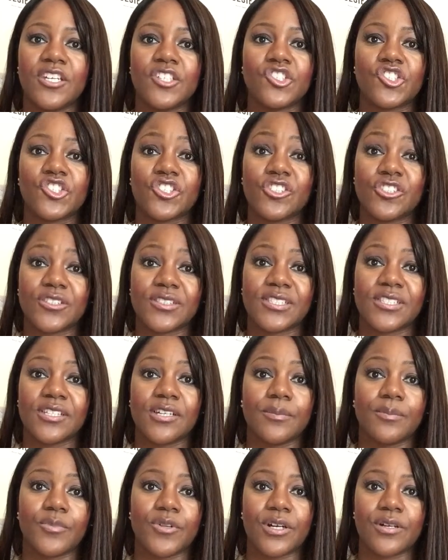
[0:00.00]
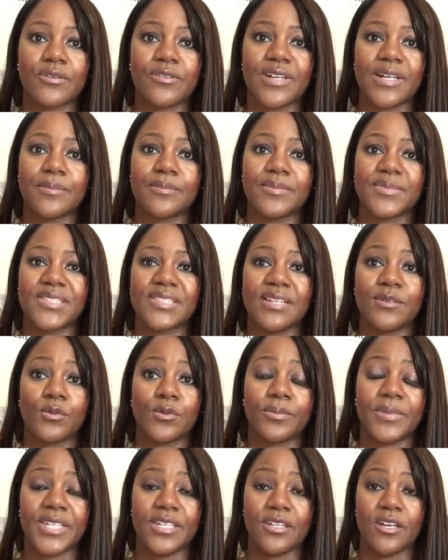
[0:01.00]
short-term programmes that
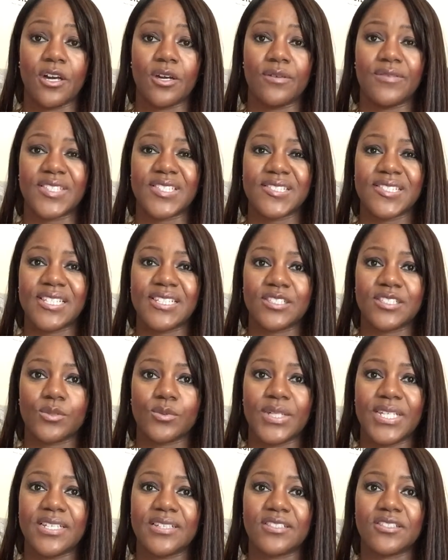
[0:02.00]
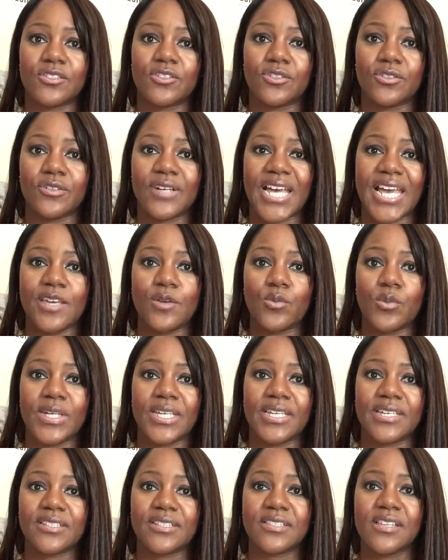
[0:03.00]
will be over 6 weeks or 8
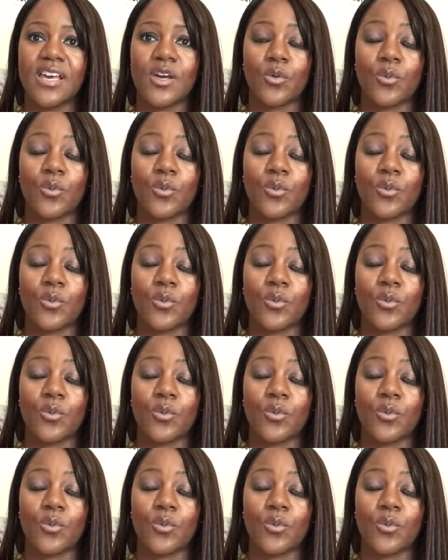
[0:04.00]
weeks,